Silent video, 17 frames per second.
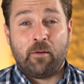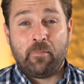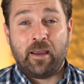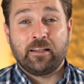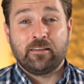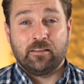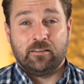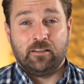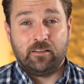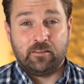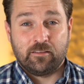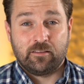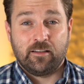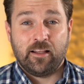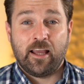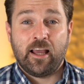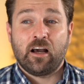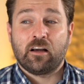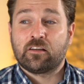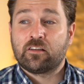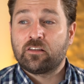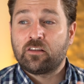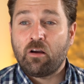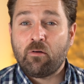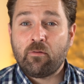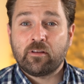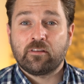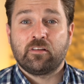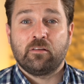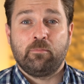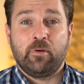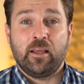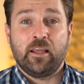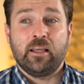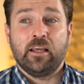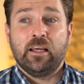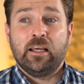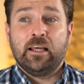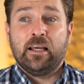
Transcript: maintenance. They are going to be